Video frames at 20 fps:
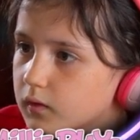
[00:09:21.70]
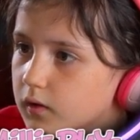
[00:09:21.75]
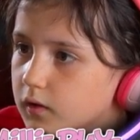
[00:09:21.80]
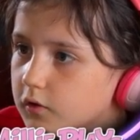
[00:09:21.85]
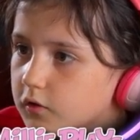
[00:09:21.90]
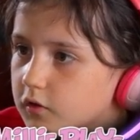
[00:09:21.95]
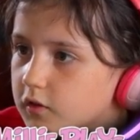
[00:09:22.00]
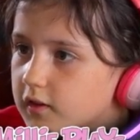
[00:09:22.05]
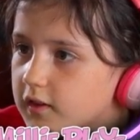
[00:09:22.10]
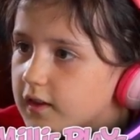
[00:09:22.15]

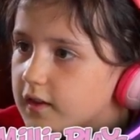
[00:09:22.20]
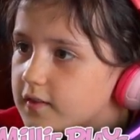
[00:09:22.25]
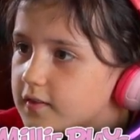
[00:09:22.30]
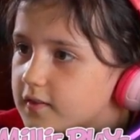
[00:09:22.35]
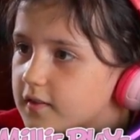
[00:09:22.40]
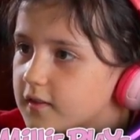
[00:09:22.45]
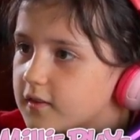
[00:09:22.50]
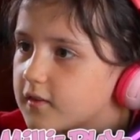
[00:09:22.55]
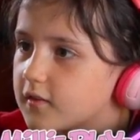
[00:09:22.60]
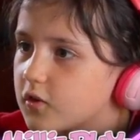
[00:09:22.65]
Let's
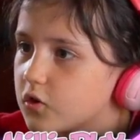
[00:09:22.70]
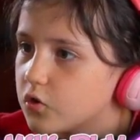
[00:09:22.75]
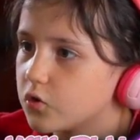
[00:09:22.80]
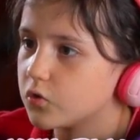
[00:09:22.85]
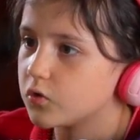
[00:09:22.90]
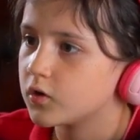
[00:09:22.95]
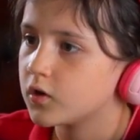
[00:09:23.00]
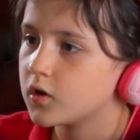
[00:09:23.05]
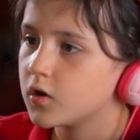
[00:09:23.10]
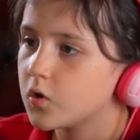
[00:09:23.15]
get this
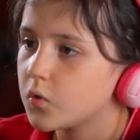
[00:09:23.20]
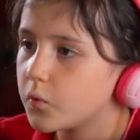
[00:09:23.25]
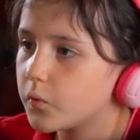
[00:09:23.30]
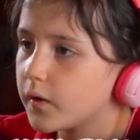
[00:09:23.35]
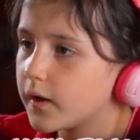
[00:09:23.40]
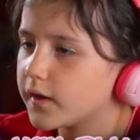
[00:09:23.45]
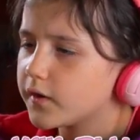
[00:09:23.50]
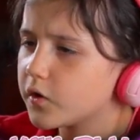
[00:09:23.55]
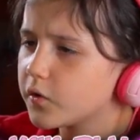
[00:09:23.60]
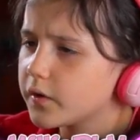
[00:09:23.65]
dude.
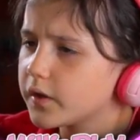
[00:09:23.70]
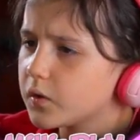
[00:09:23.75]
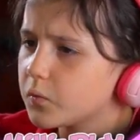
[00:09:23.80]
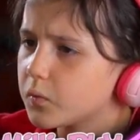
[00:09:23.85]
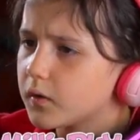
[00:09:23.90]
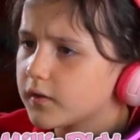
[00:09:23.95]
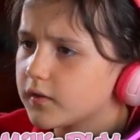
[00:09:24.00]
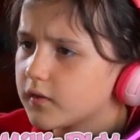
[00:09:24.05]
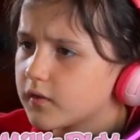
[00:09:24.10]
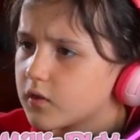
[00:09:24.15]
Wait, no, he
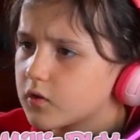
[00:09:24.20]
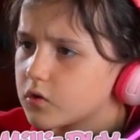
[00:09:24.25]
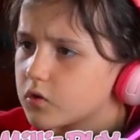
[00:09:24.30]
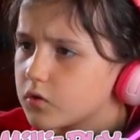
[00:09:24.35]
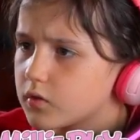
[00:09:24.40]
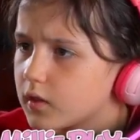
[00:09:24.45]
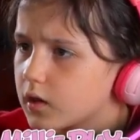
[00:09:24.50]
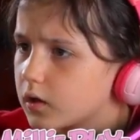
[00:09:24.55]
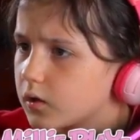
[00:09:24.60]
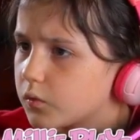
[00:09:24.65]
wasn't the
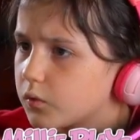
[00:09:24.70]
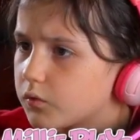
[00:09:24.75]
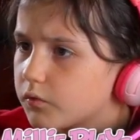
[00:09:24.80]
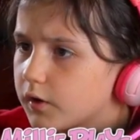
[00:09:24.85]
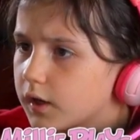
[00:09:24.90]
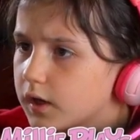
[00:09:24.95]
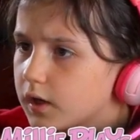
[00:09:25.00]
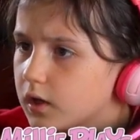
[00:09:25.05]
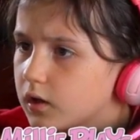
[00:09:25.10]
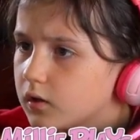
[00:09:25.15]
dude that I was
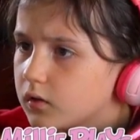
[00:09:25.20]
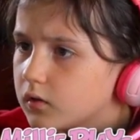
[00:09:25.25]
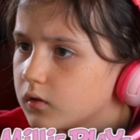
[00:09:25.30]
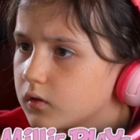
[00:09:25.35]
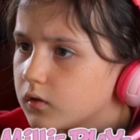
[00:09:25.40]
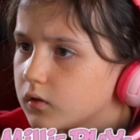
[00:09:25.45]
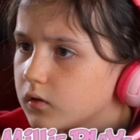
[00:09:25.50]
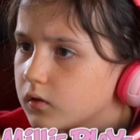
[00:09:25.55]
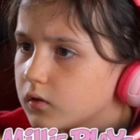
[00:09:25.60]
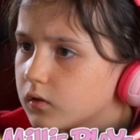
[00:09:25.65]
fighting.
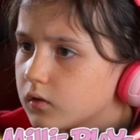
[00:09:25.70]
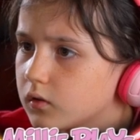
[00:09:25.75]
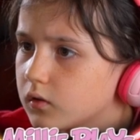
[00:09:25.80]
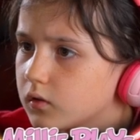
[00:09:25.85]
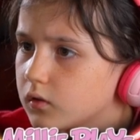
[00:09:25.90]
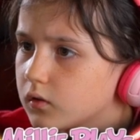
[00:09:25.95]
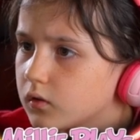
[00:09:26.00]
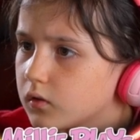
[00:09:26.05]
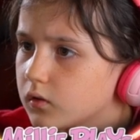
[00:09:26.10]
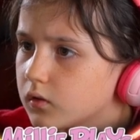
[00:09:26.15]

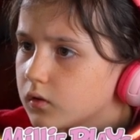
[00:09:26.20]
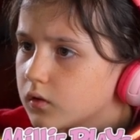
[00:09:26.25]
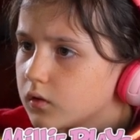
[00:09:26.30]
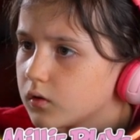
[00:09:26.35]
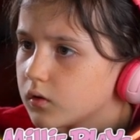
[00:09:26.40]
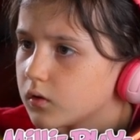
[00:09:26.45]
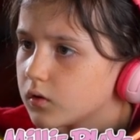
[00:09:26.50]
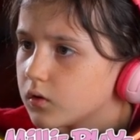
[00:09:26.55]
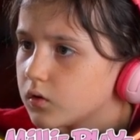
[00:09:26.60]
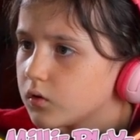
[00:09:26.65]

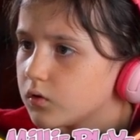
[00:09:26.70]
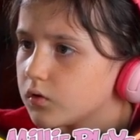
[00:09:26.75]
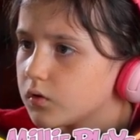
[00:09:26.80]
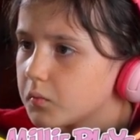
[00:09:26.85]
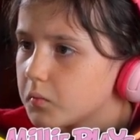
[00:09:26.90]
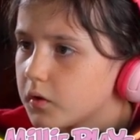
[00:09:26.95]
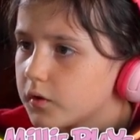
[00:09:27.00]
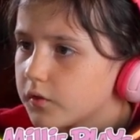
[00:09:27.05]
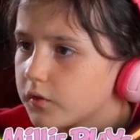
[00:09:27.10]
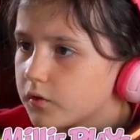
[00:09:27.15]
Here's
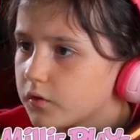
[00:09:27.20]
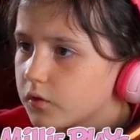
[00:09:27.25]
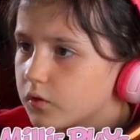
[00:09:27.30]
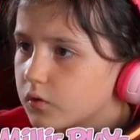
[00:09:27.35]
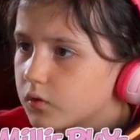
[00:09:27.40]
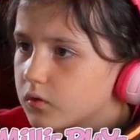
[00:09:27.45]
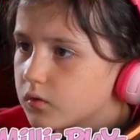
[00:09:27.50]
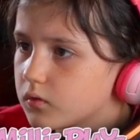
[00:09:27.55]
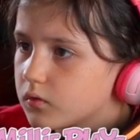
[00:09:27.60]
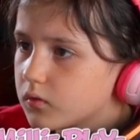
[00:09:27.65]
some other
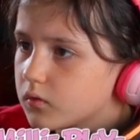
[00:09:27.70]
dude.